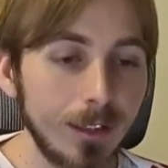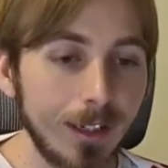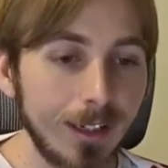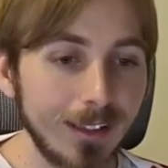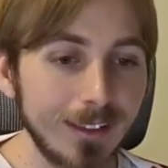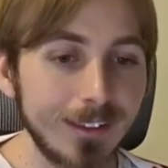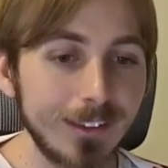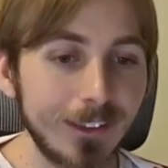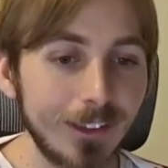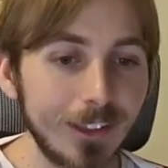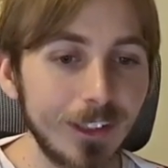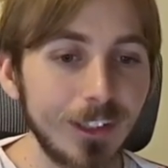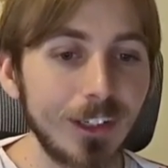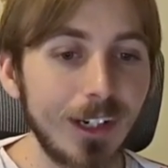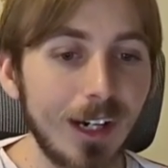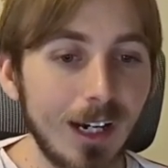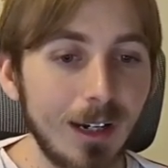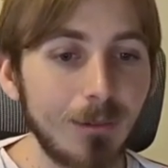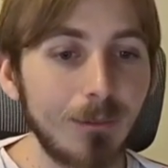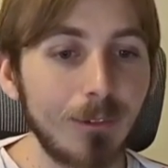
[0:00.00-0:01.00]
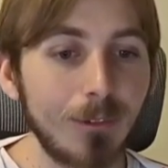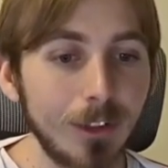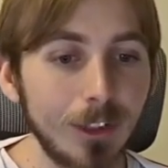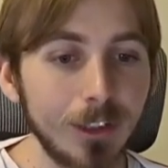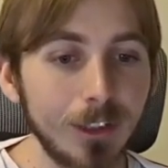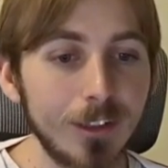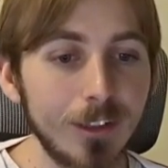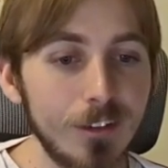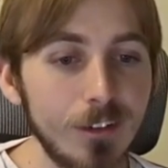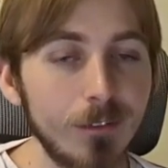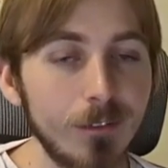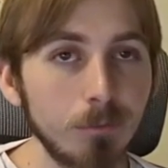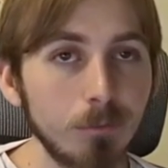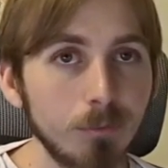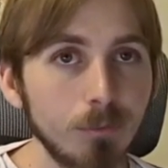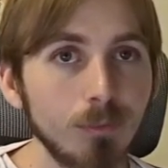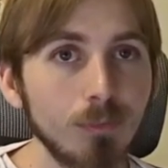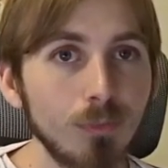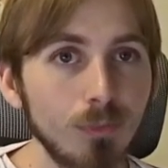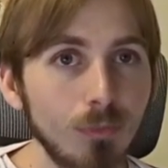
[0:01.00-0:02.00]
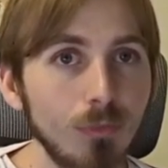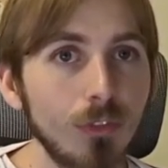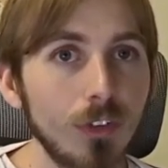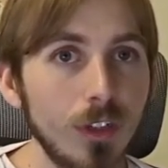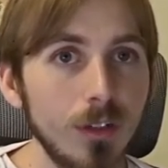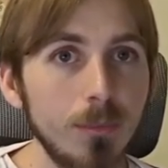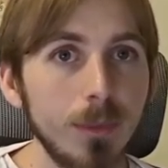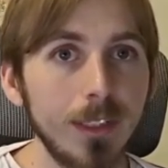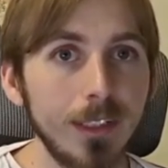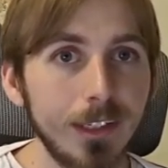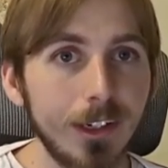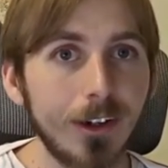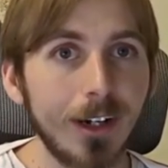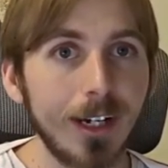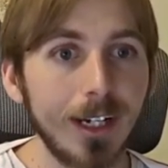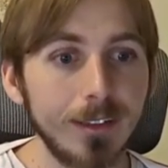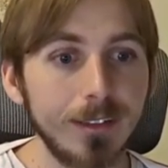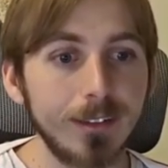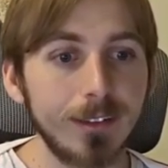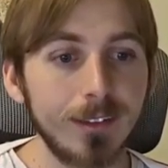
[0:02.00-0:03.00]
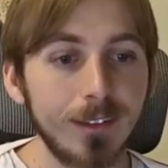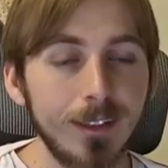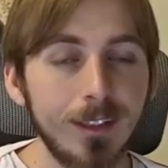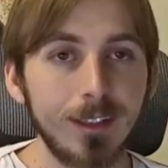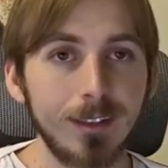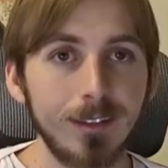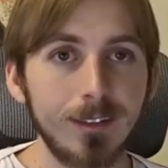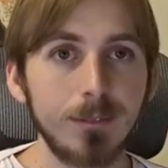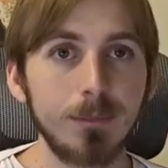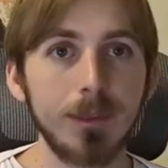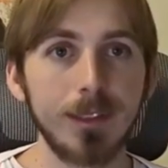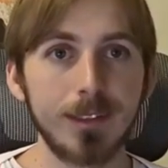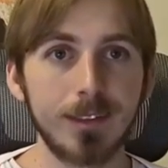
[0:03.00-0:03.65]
and so I want it to be nice, to be